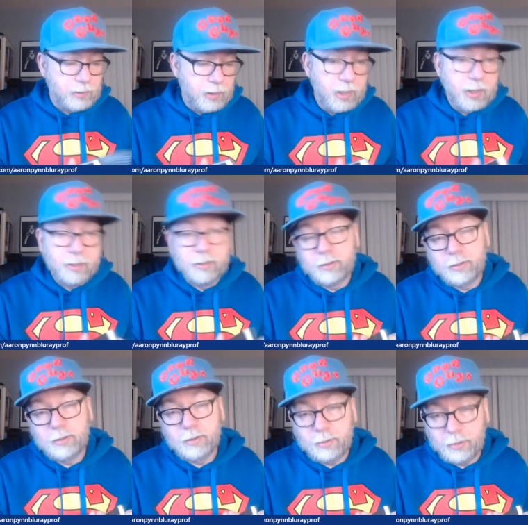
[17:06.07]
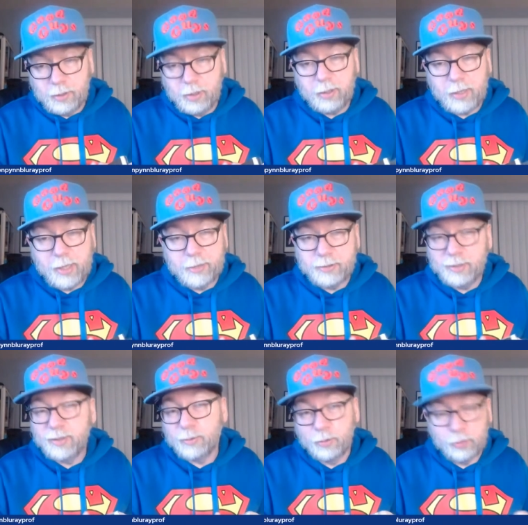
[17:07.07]
And in all
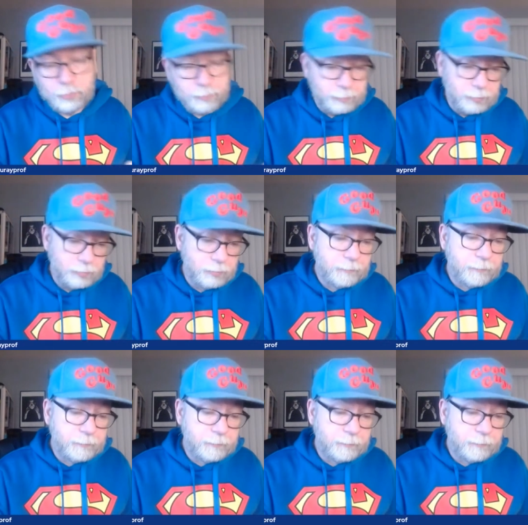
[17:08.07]
honesty, screw those people.